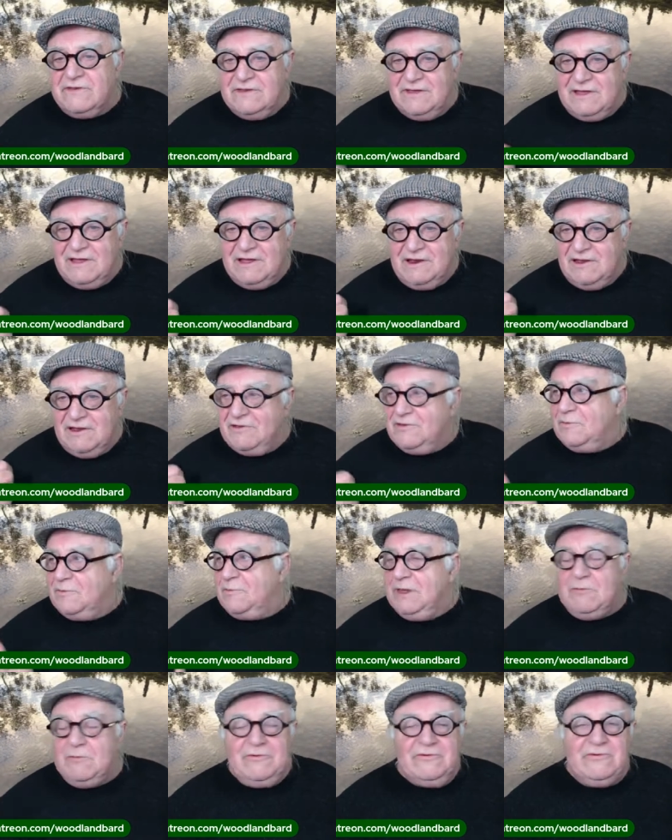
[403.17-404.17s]
a lot
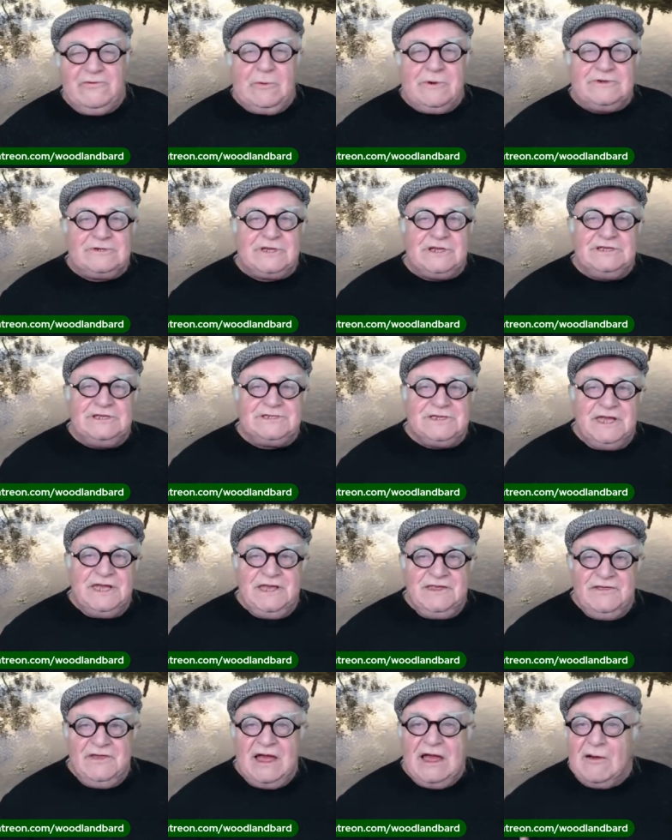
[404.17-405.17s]
of people spiritually
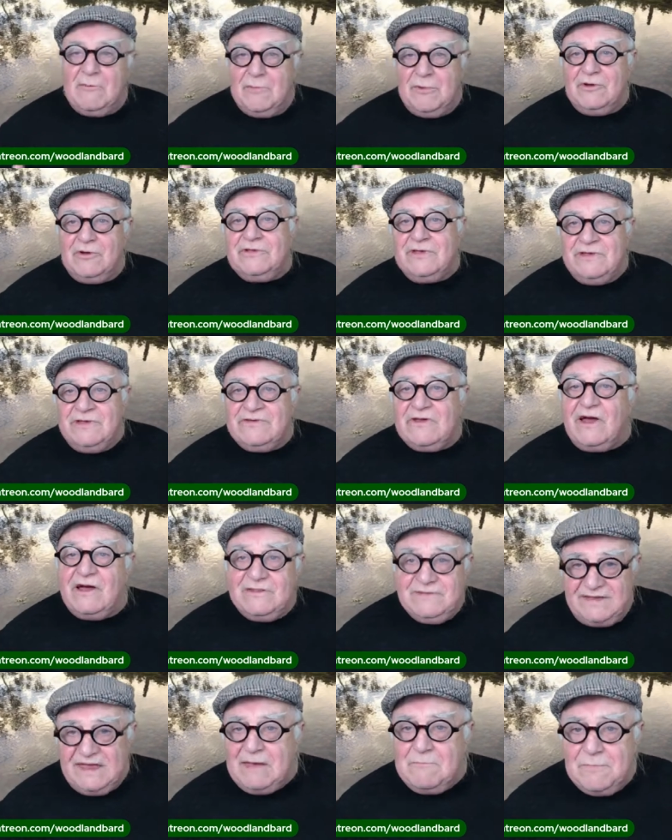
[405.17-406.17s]
say that our bodies
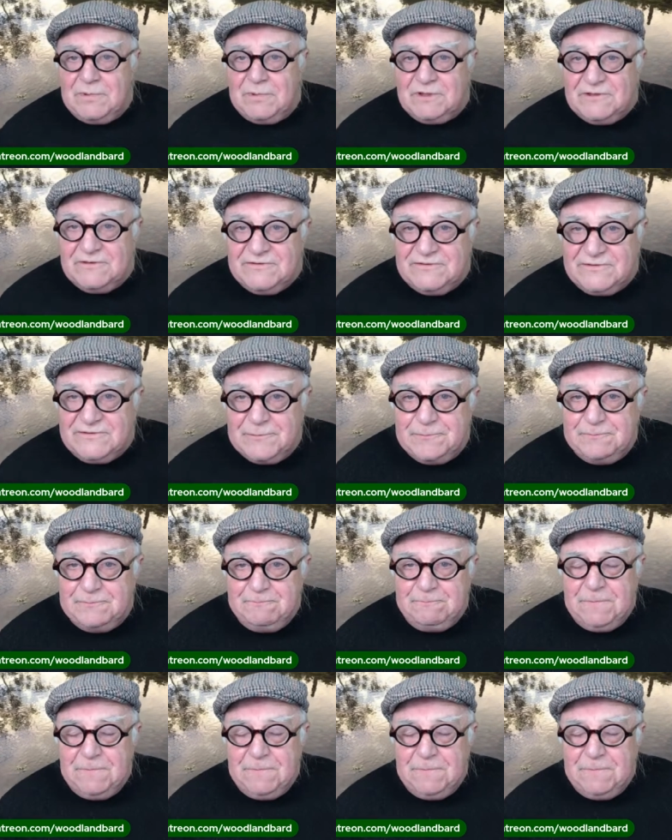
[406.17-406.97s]
are temples.